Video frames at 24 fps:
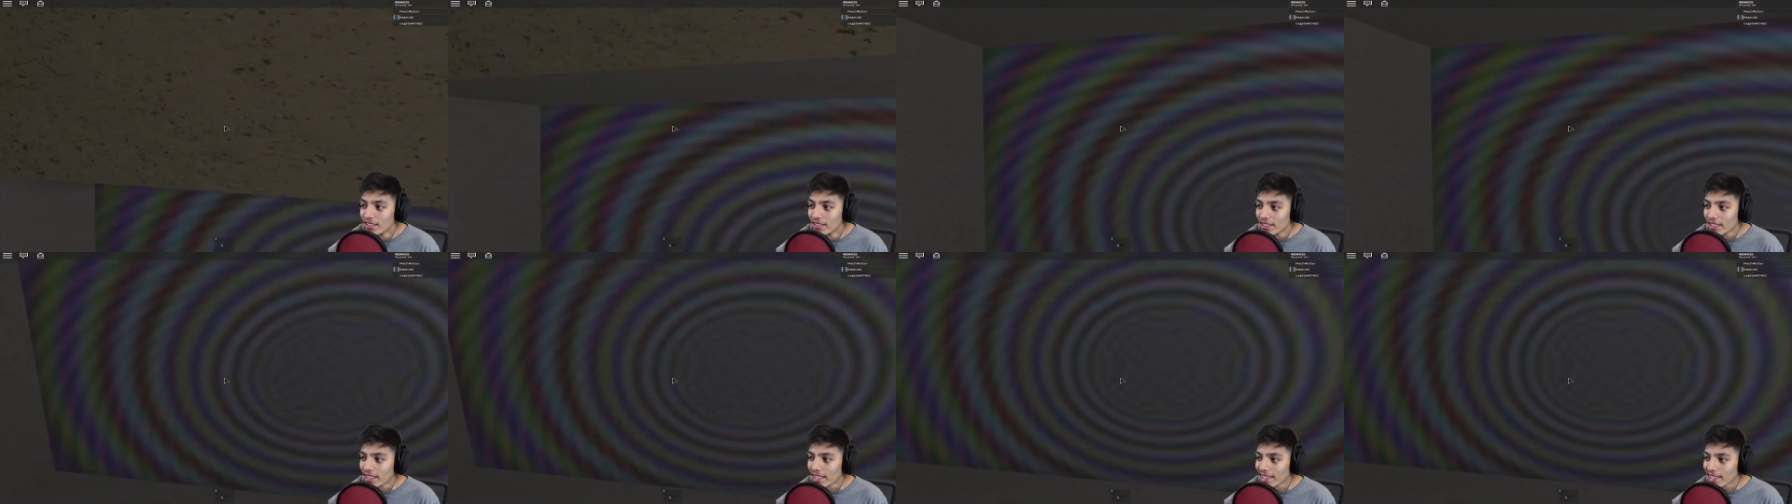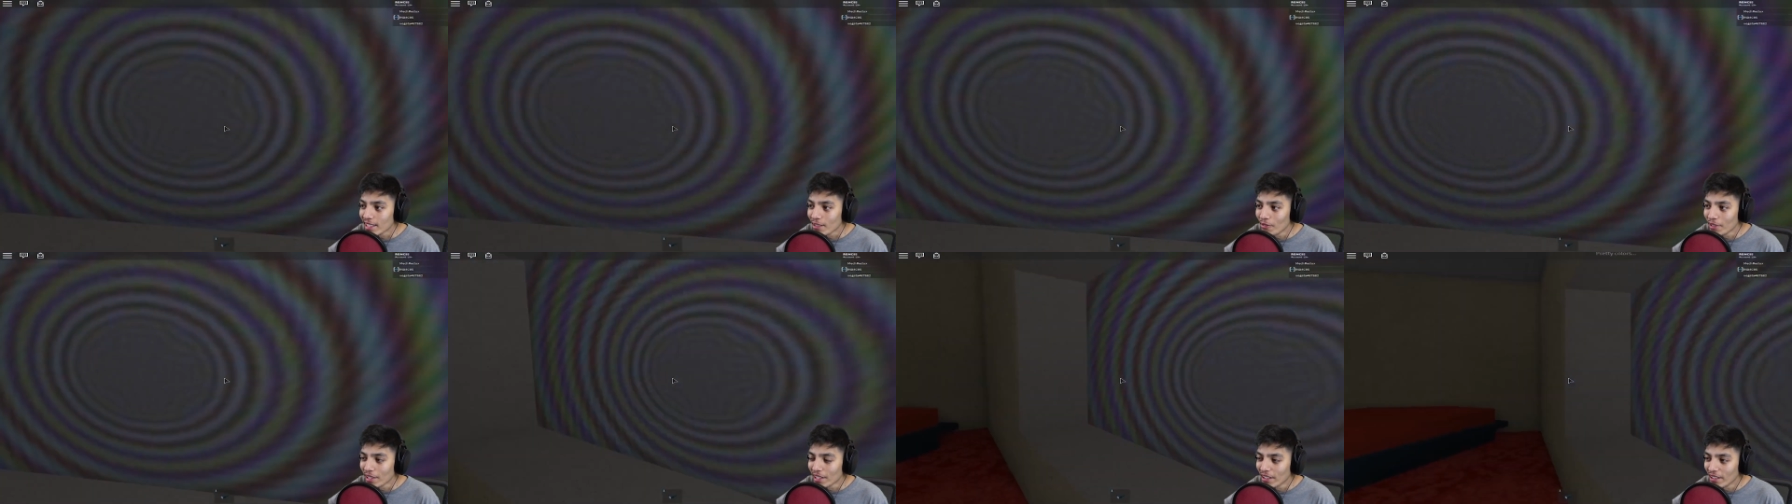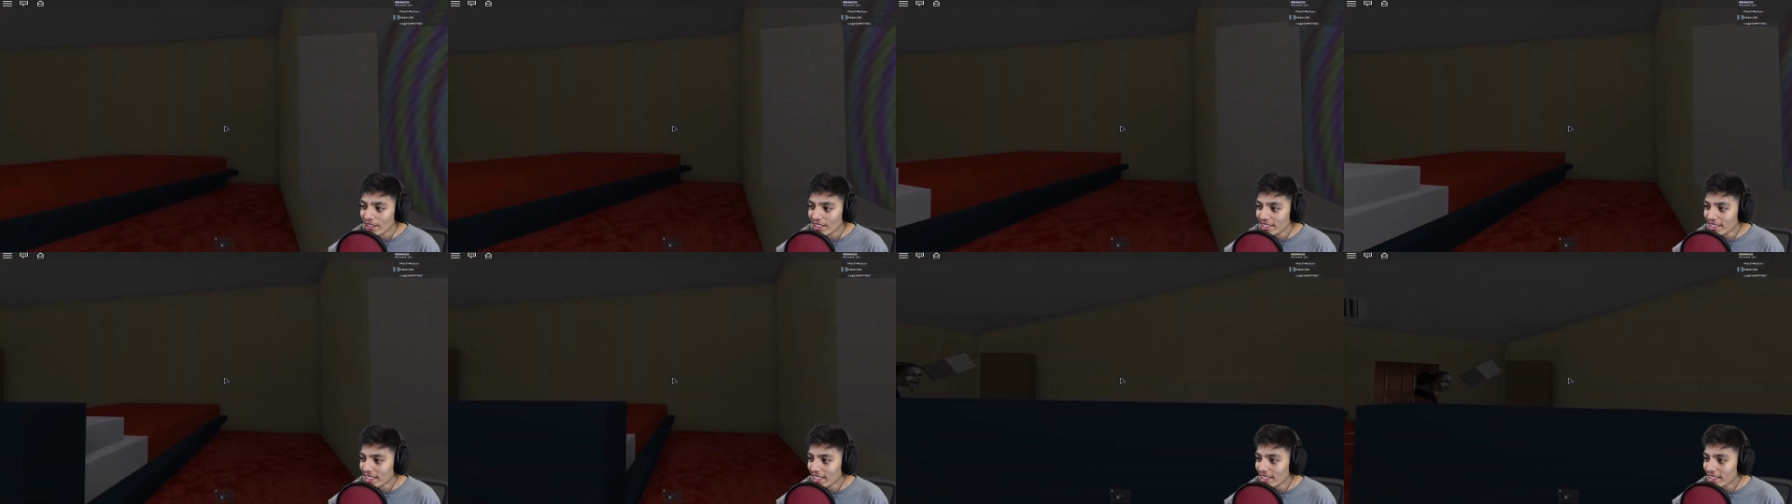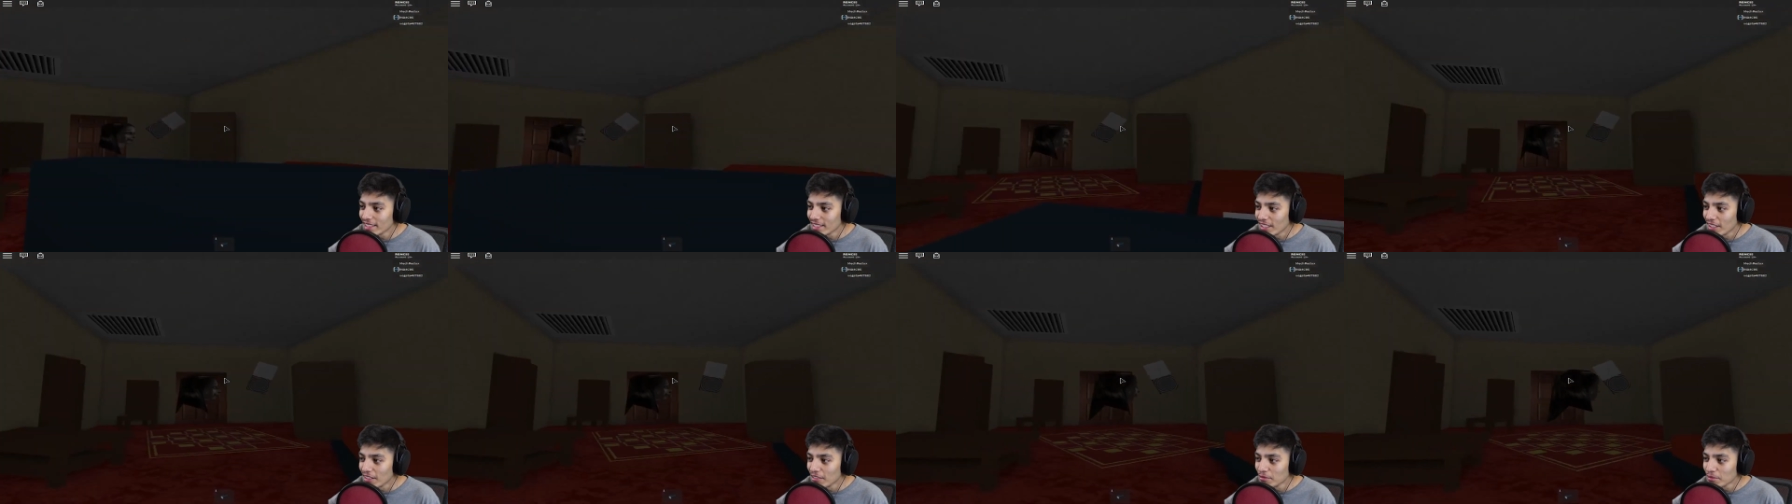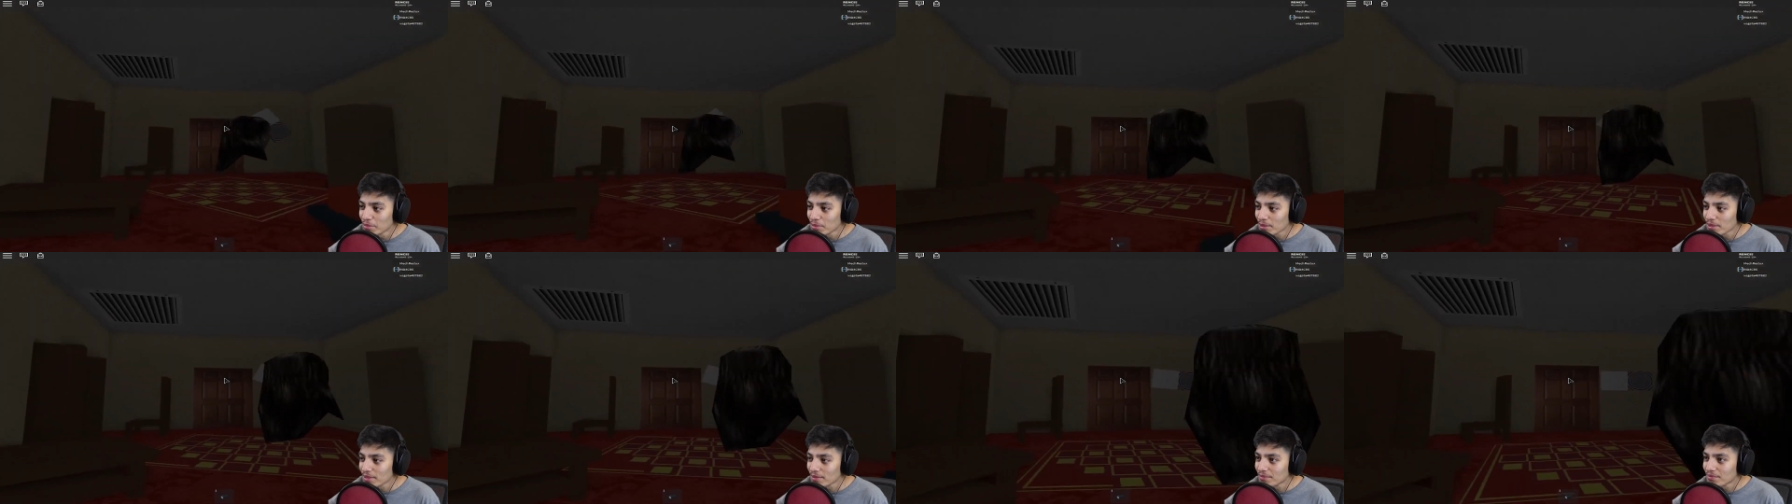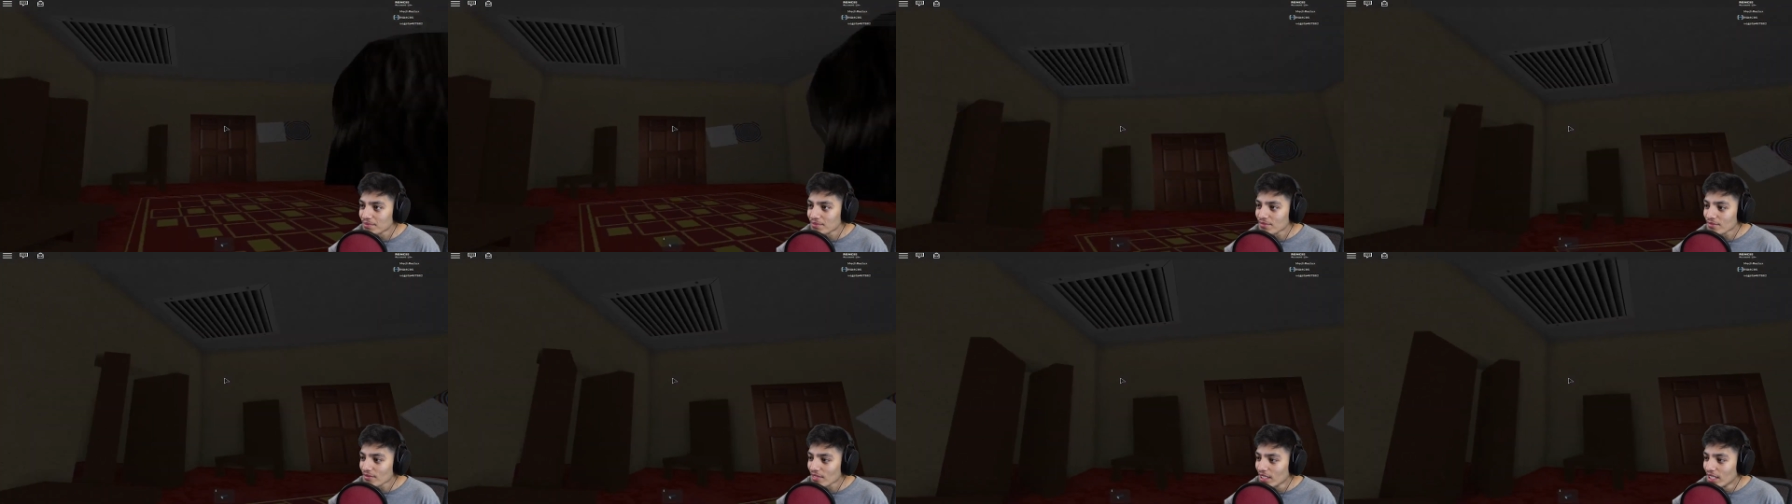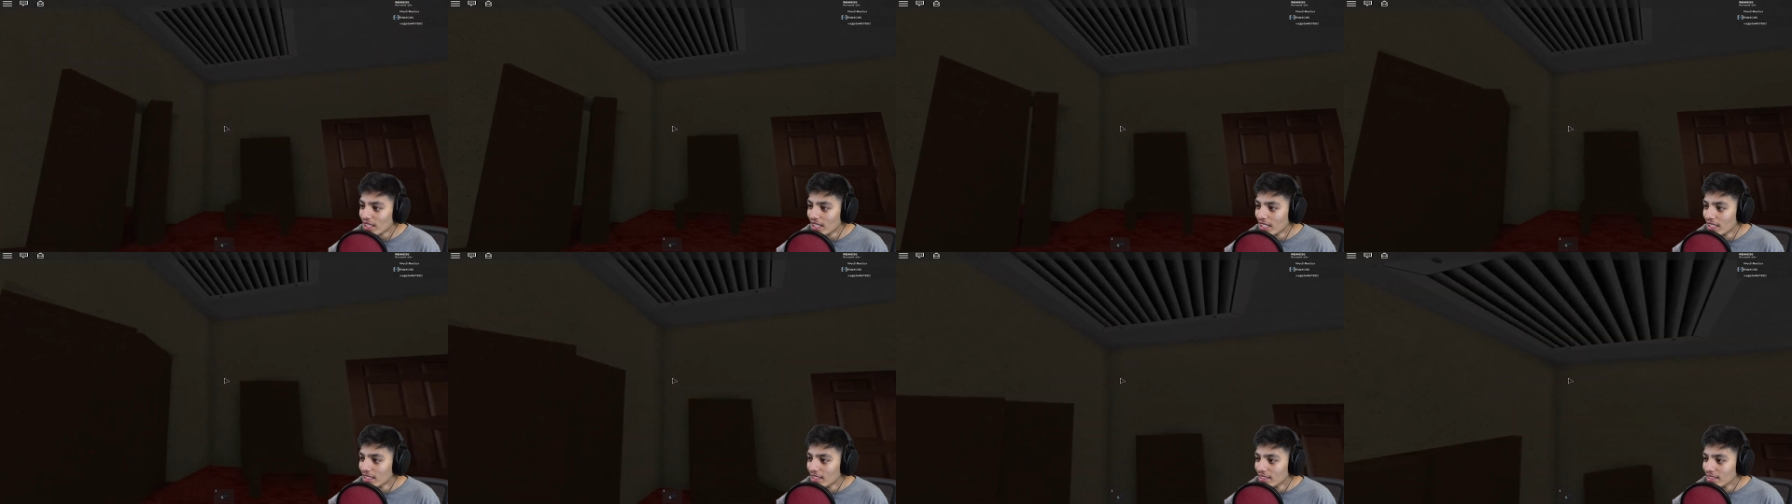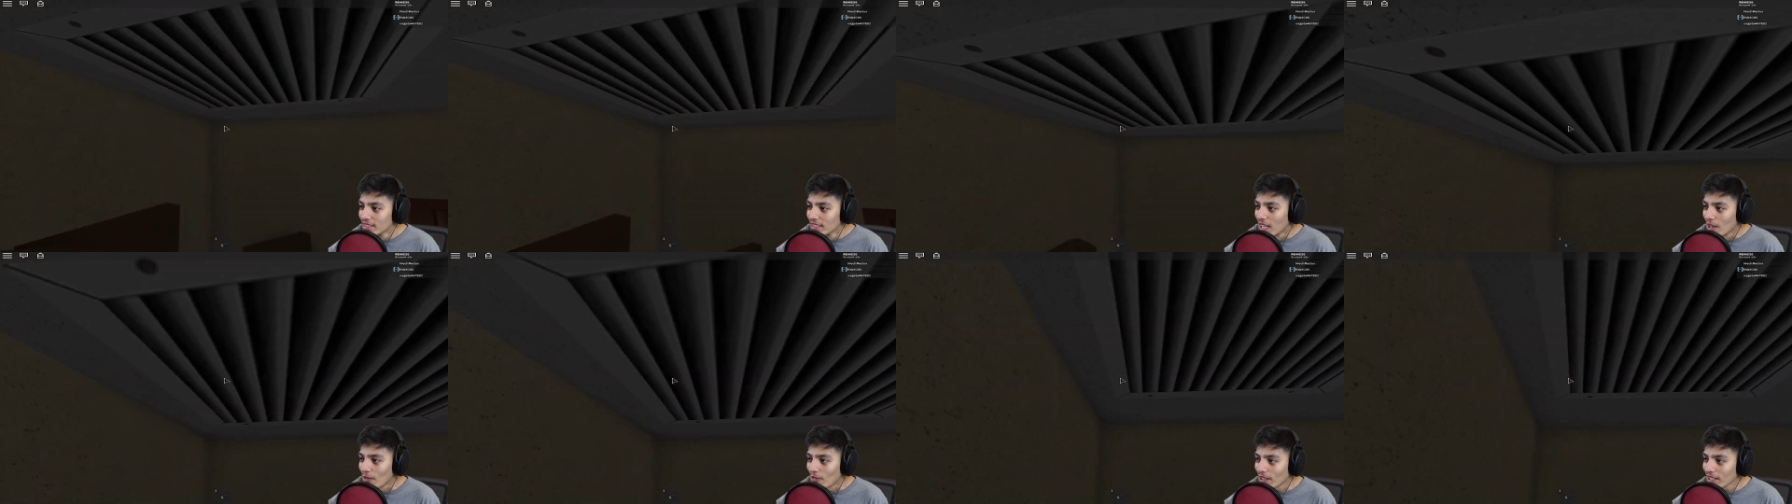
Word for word: Okay, can we go in there? No. I